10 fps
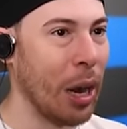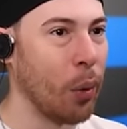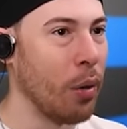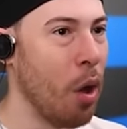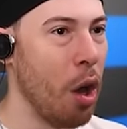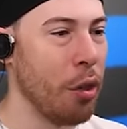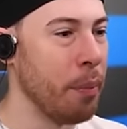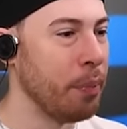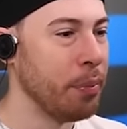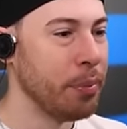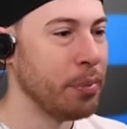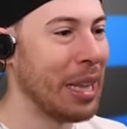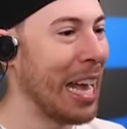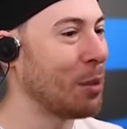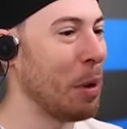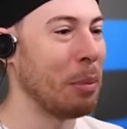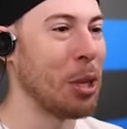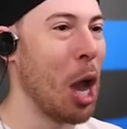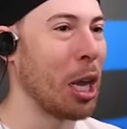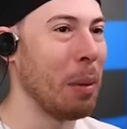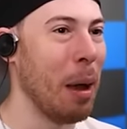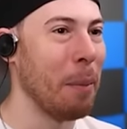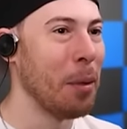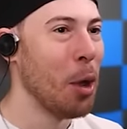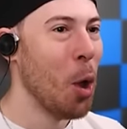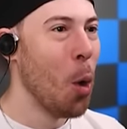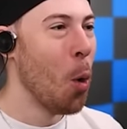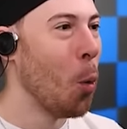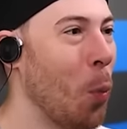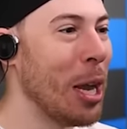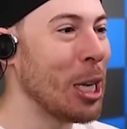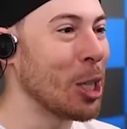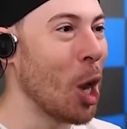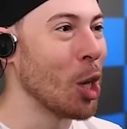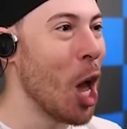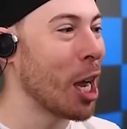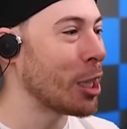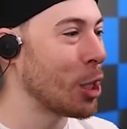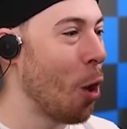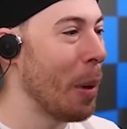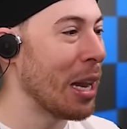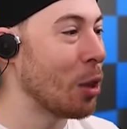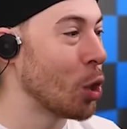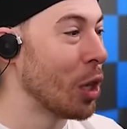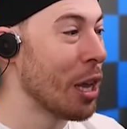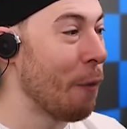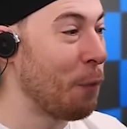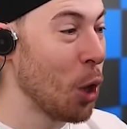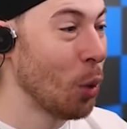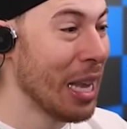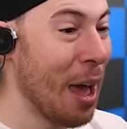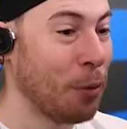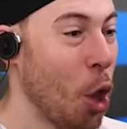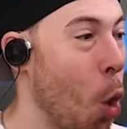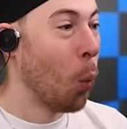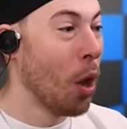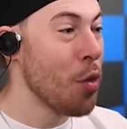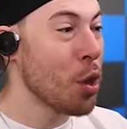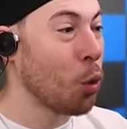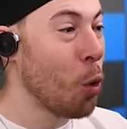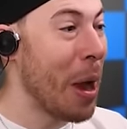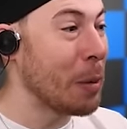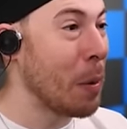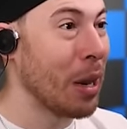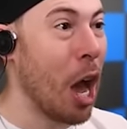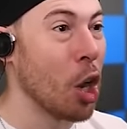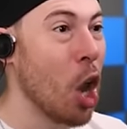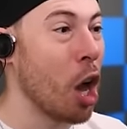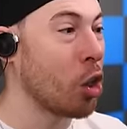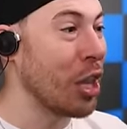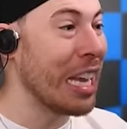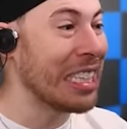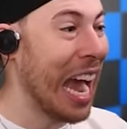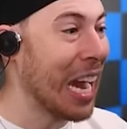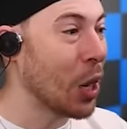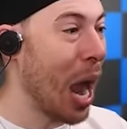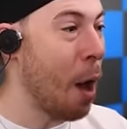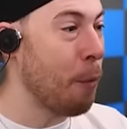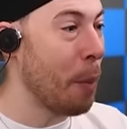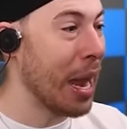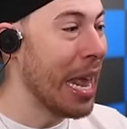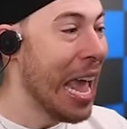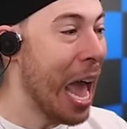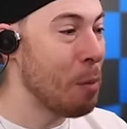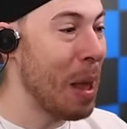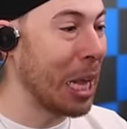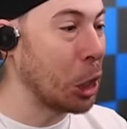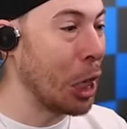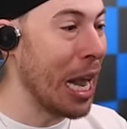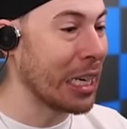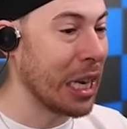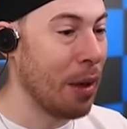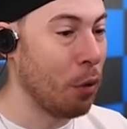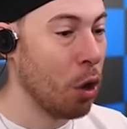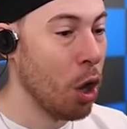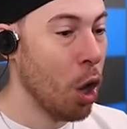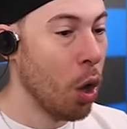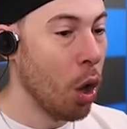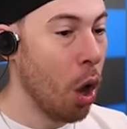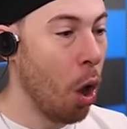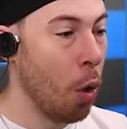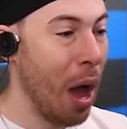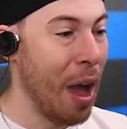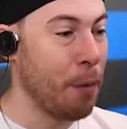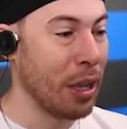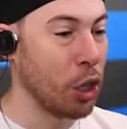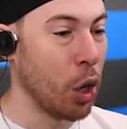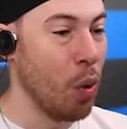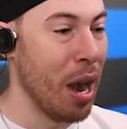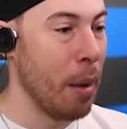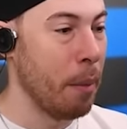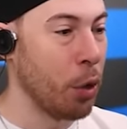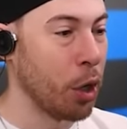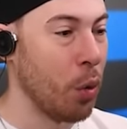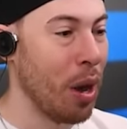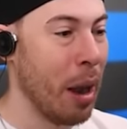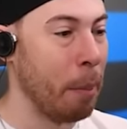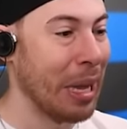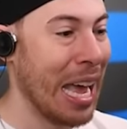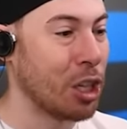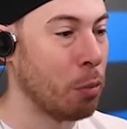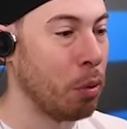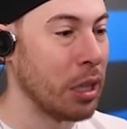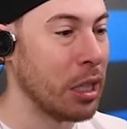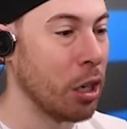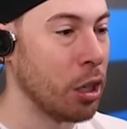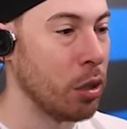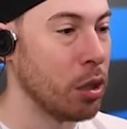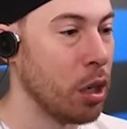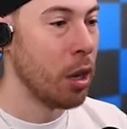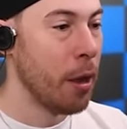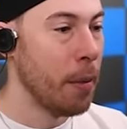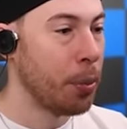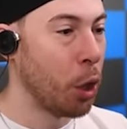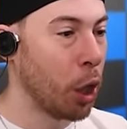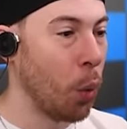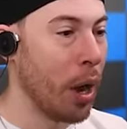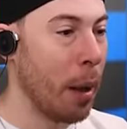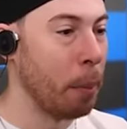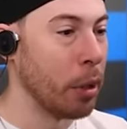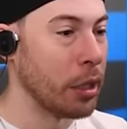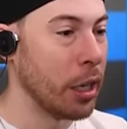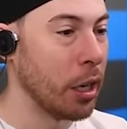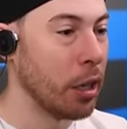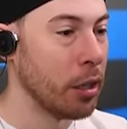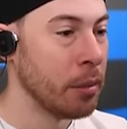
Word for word: Get rid of all of them. That's what I'm talking about. We just unlocked so many. There's only a few left. Will the crewmates be able to unlock the entire alphabet and make it to the next level? Oh, I thought they're gonna run out. They're gonna run out of blaster bullets here, dudes. They're gonna run out of bullets here.